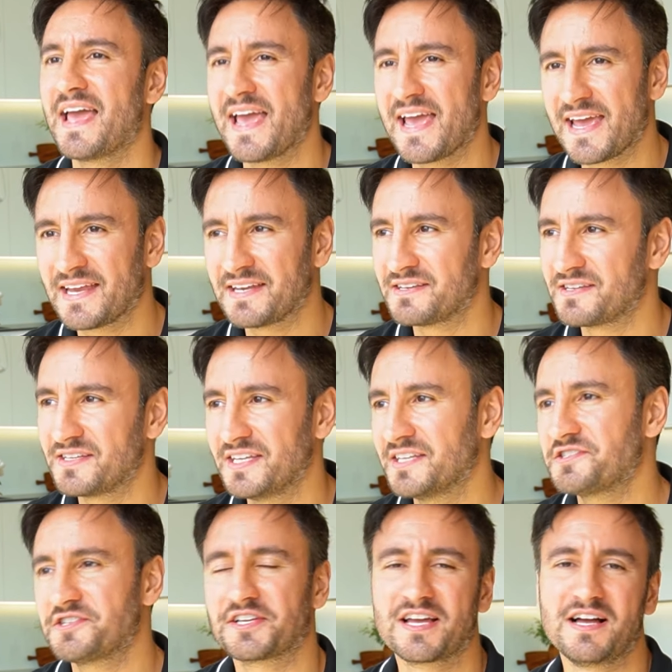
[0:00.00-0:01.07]
And
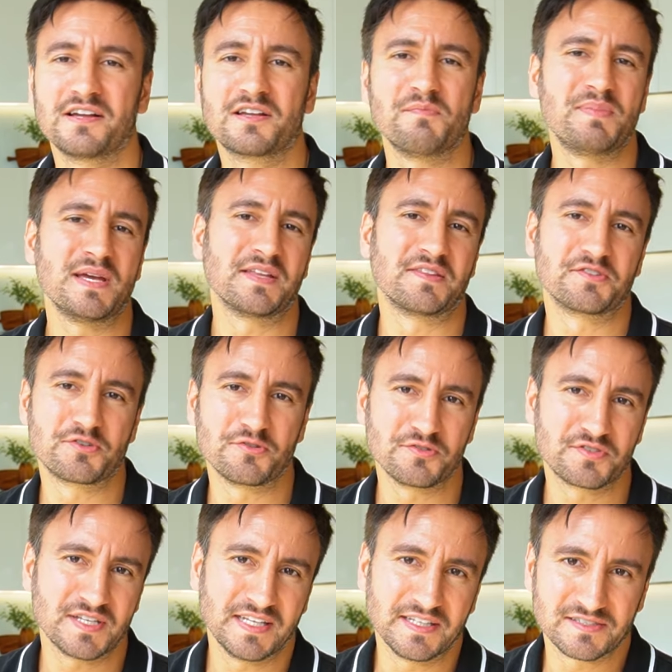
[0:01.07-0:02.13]
yes, you can't compare the two
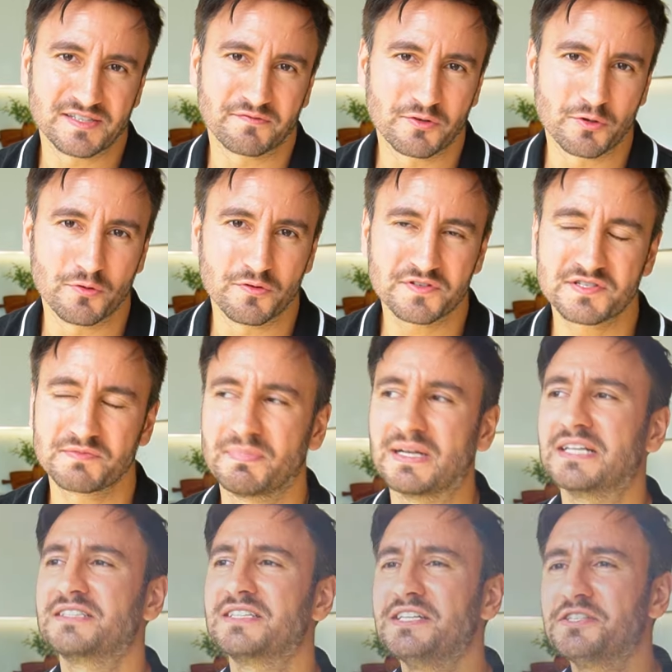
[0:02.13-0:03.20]
cities, of course,
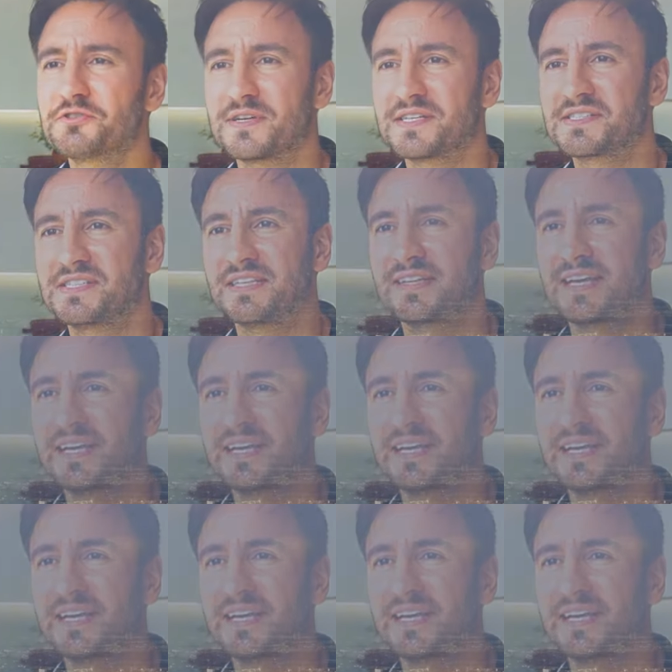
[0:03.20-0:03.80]
but it's interesting